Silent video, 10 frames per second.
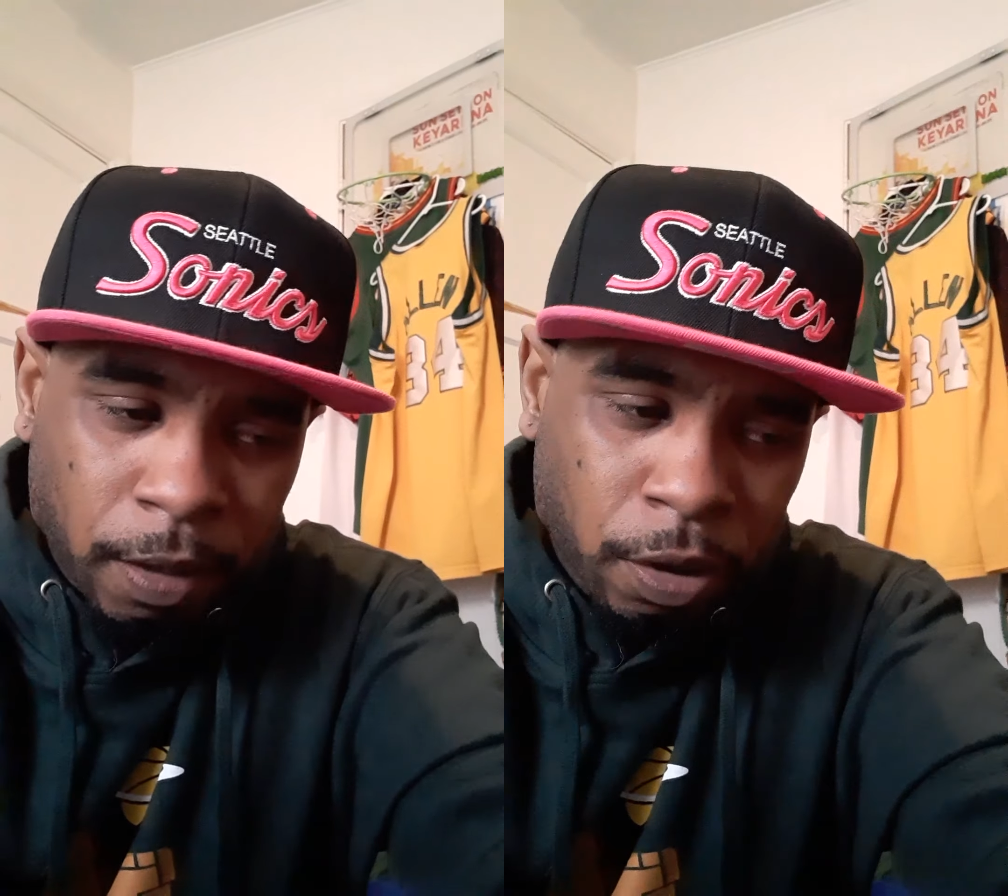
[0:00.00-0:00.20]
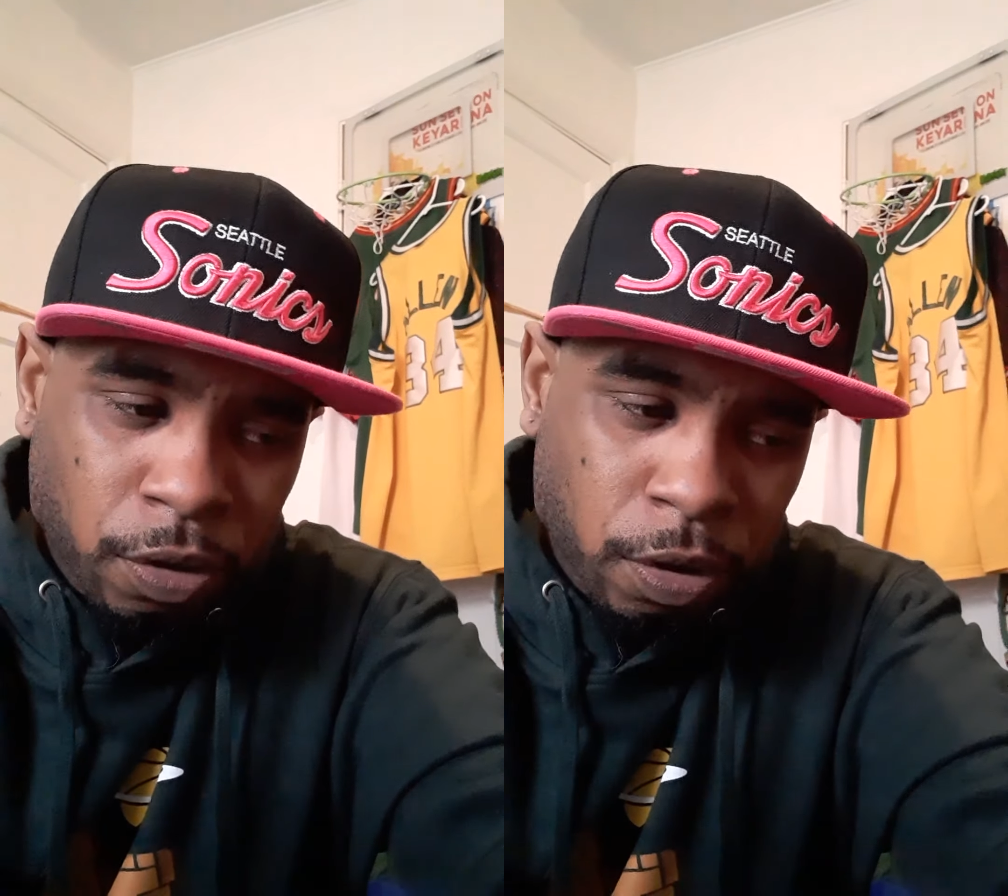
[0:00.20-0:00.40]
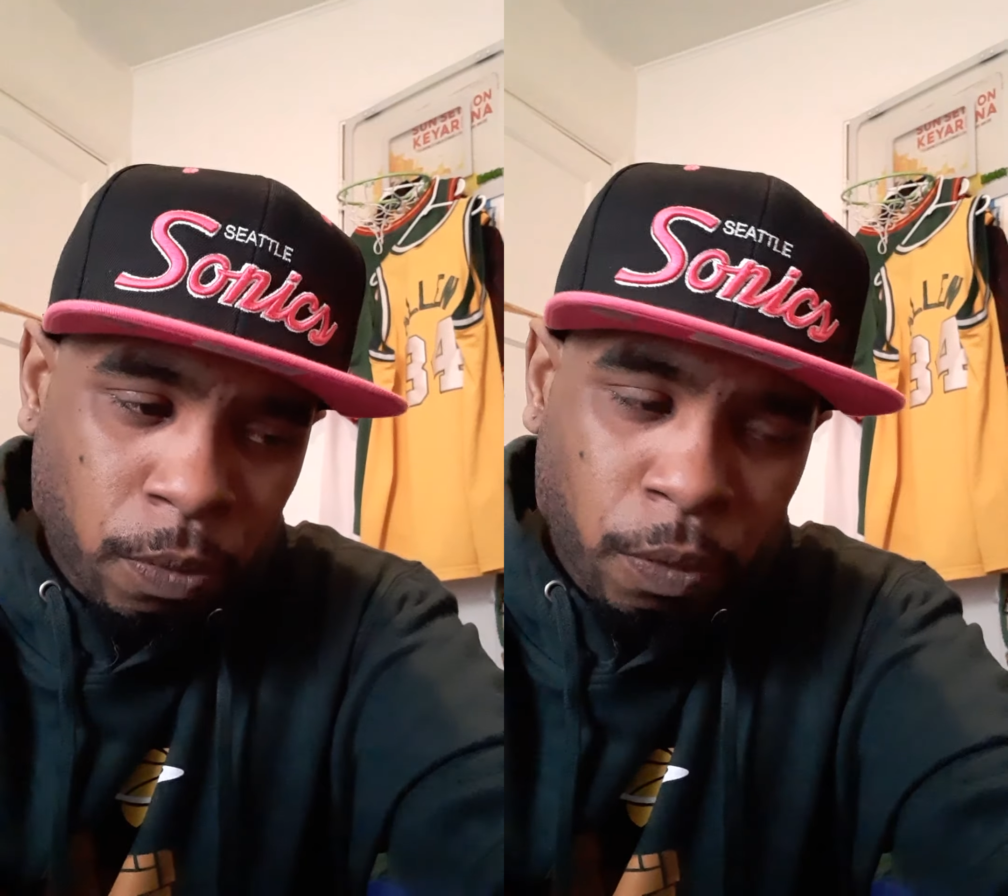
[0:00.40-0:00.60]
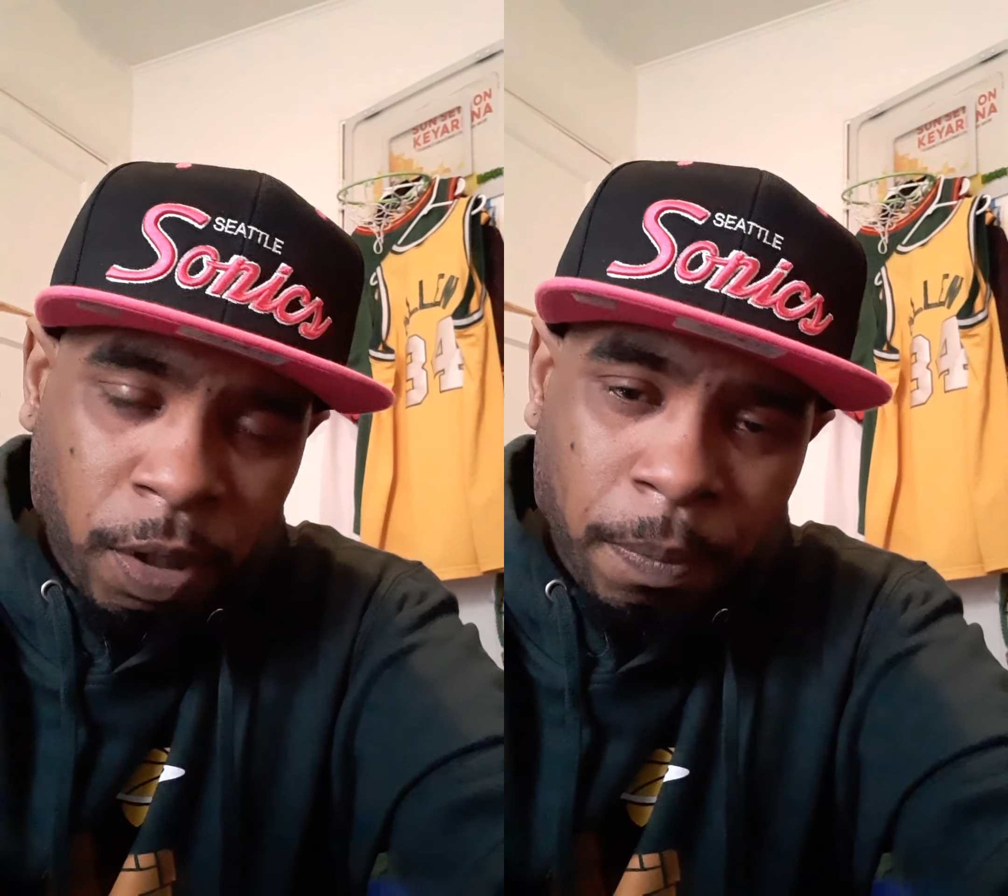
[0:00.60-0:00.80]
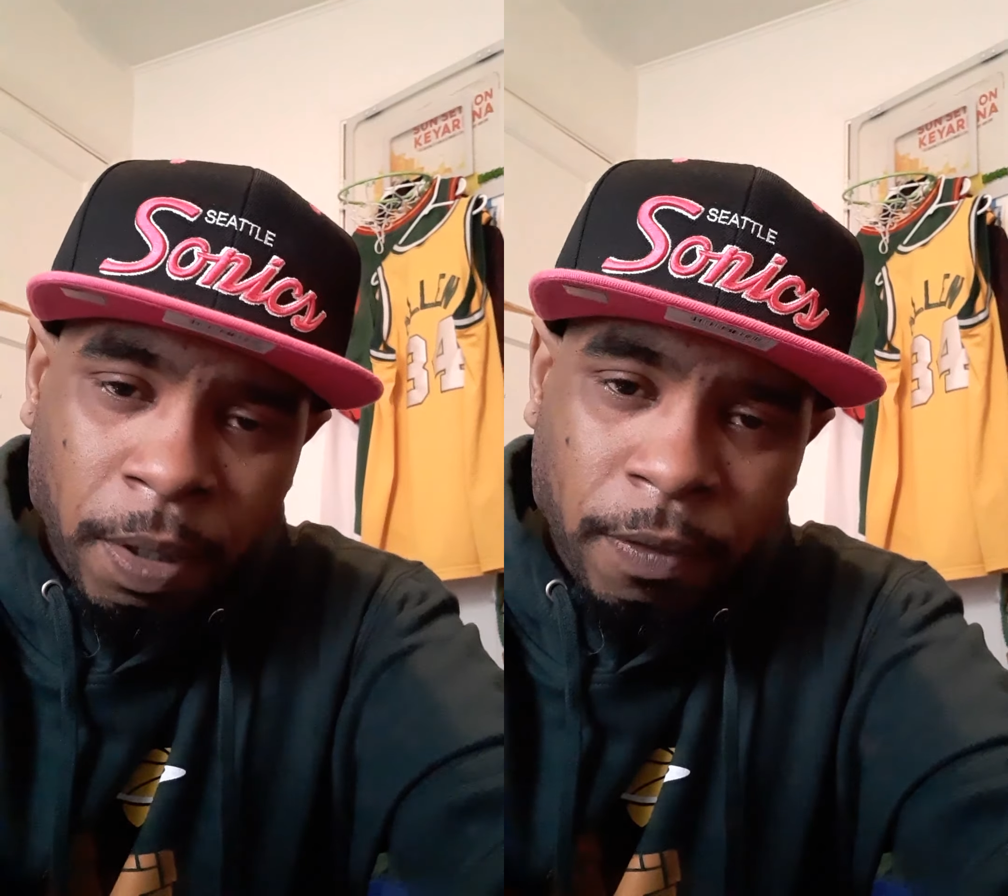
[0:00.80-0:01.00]
Those are some really
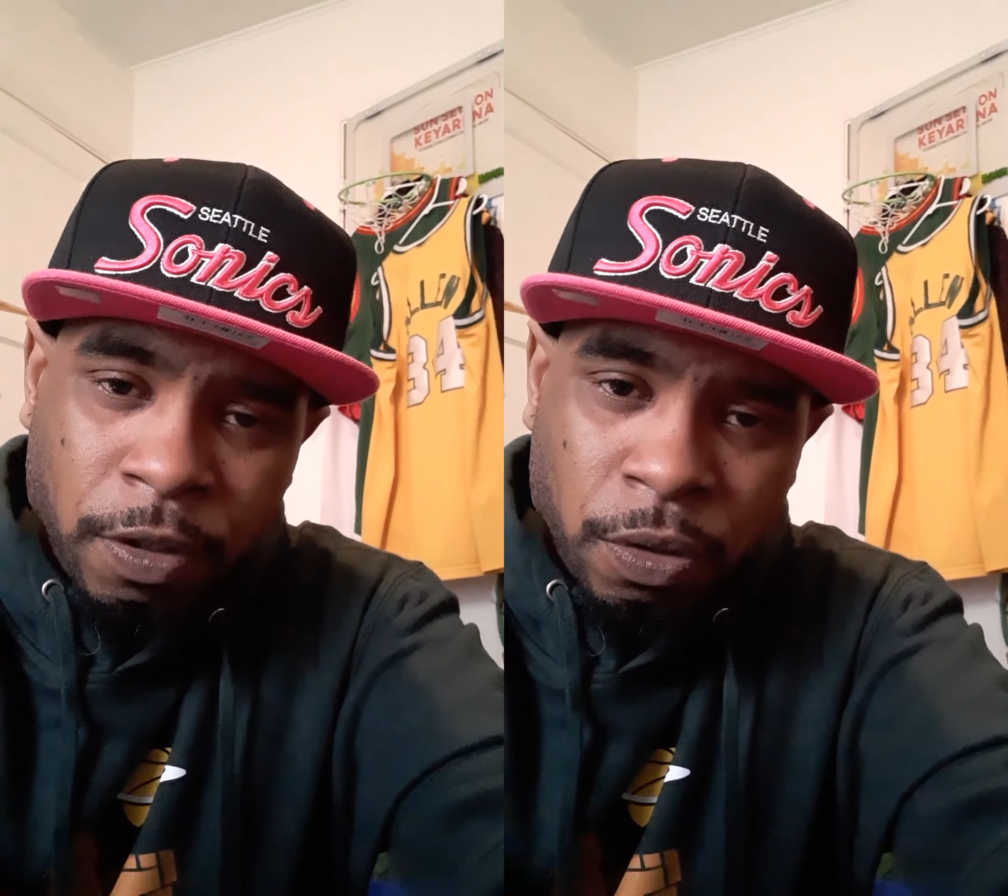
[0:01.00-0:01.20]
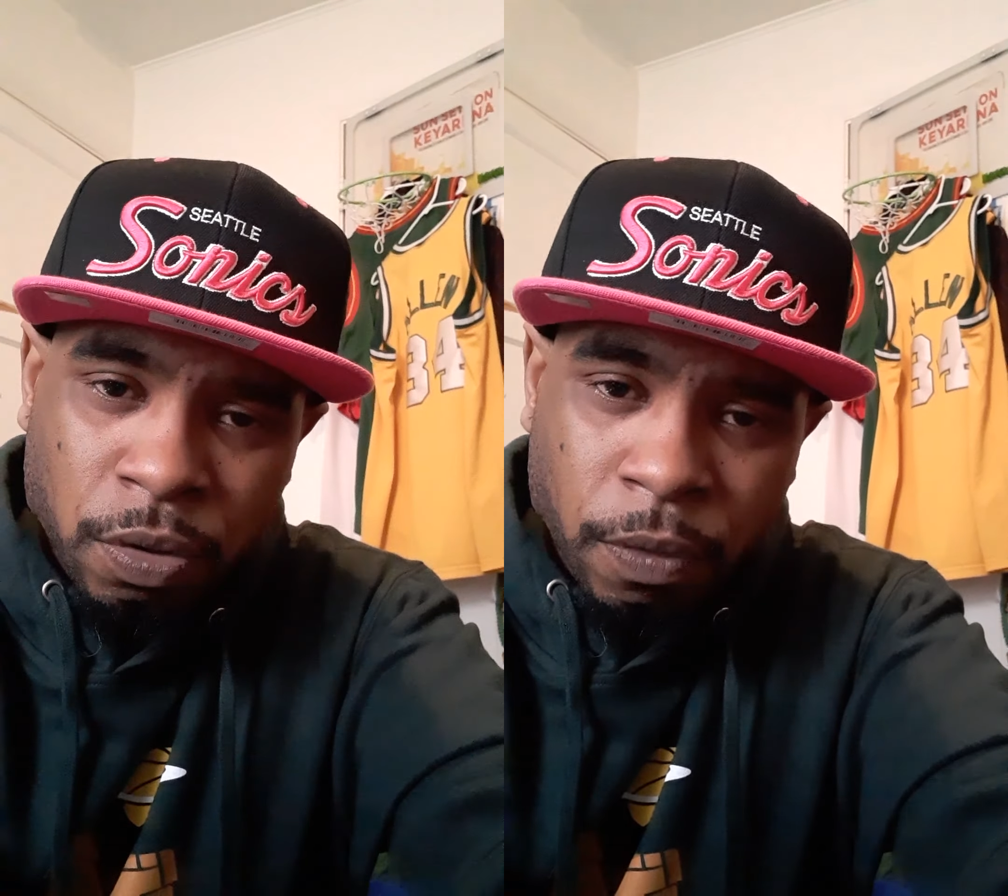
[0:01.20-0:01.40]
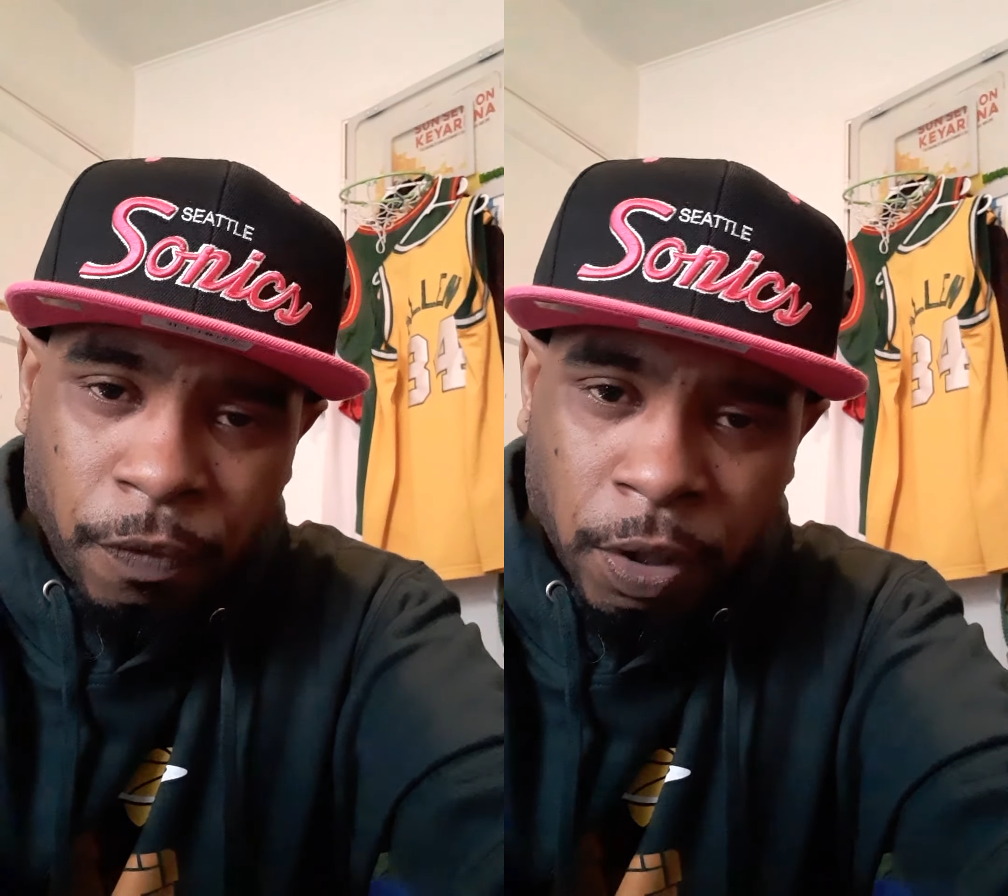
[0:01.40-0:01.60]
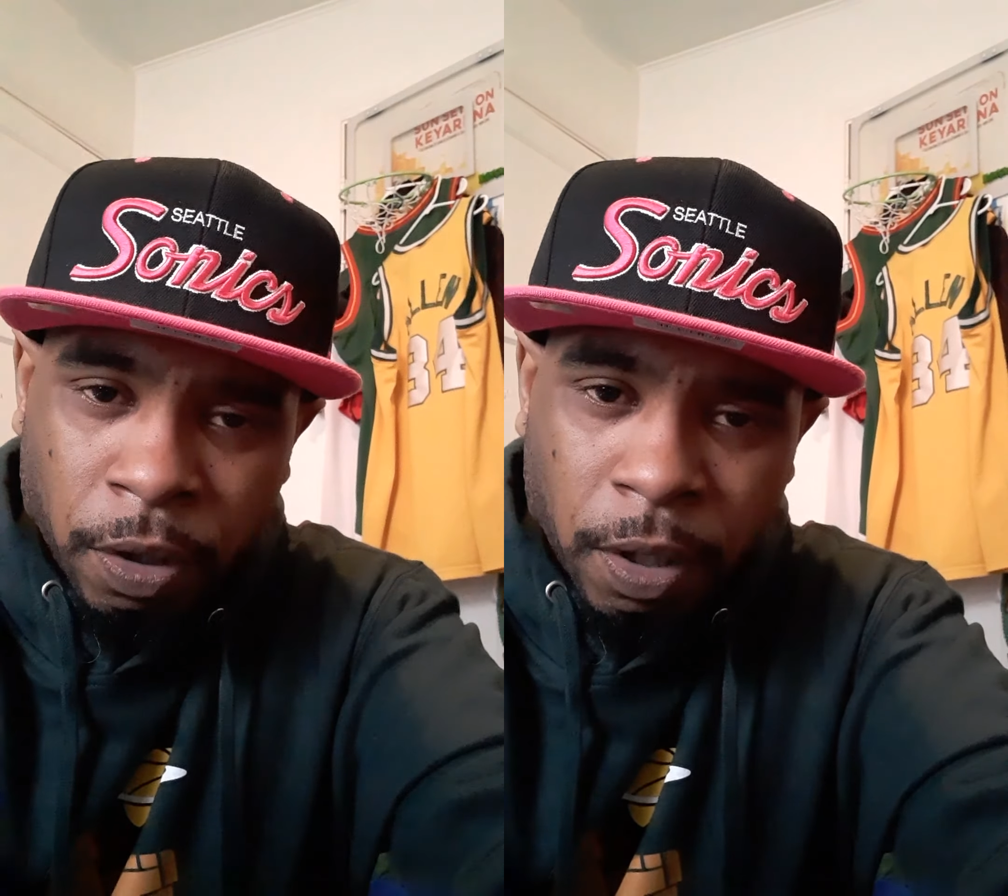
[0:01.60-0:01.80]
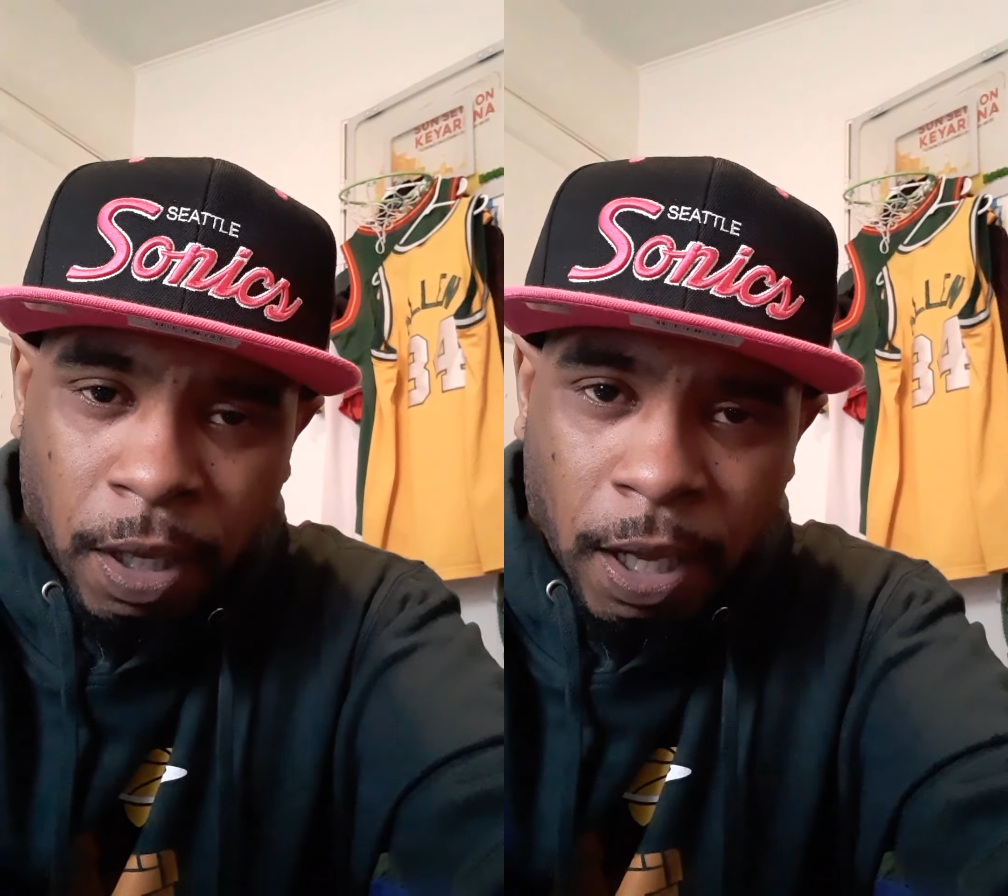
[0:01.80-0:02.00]
big shoes to fill.